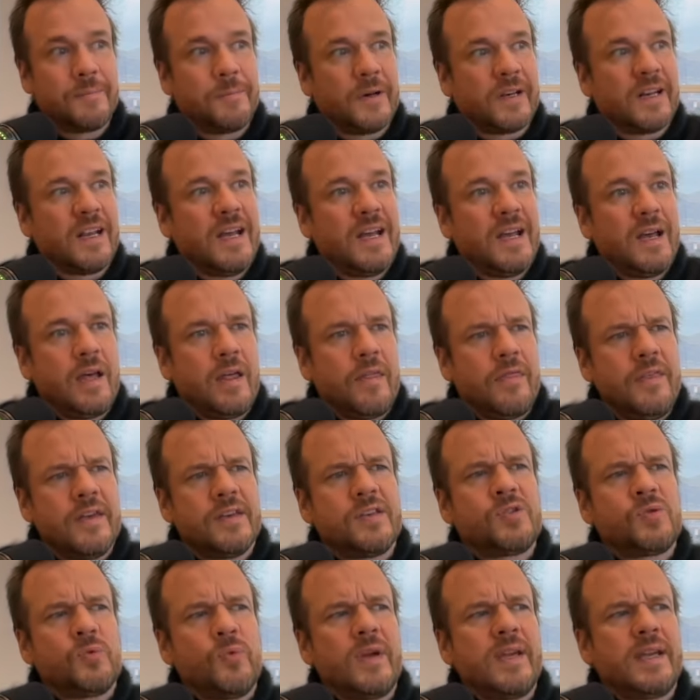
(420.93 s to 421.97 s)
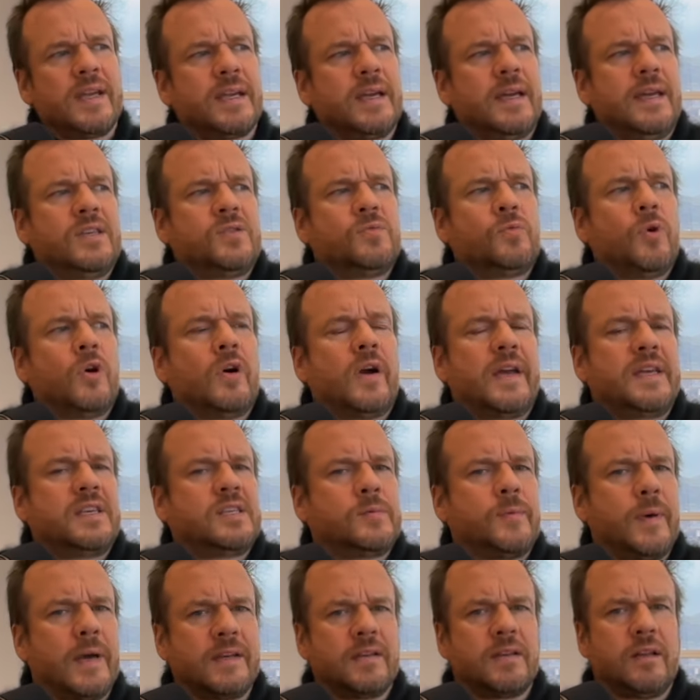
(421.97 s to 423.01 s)
But this week is where I
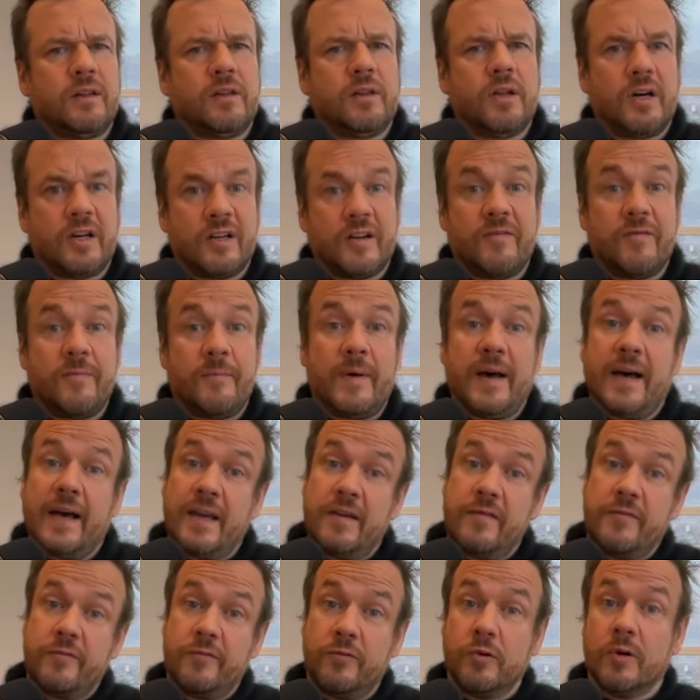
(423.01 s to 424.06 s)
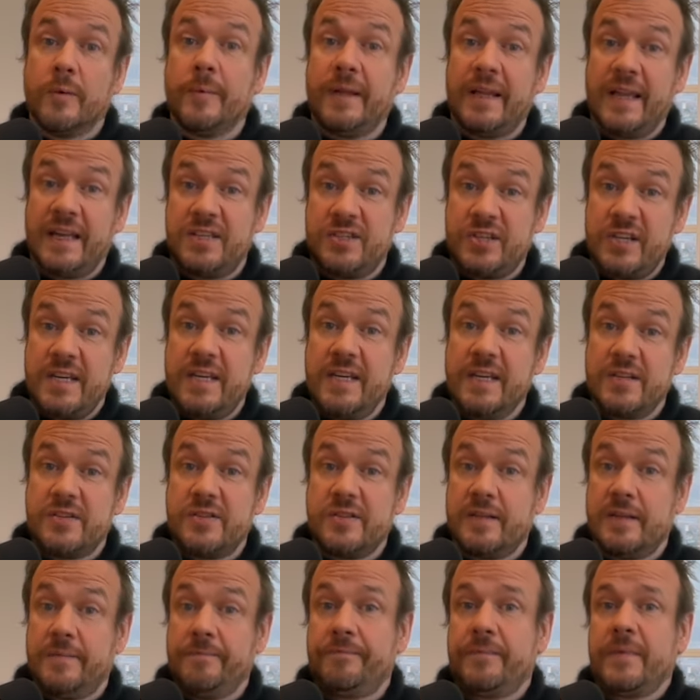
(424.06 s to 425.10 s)
spent a lot of my formal
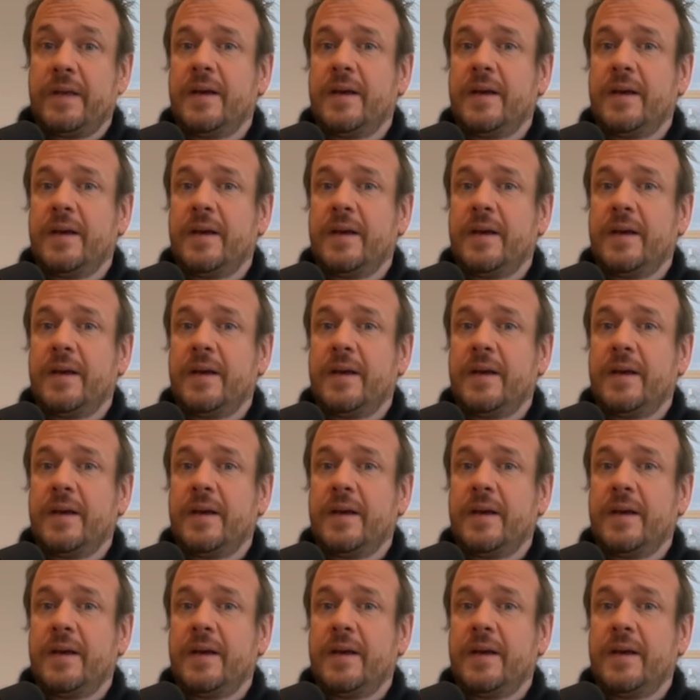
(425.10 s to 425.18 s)
education in.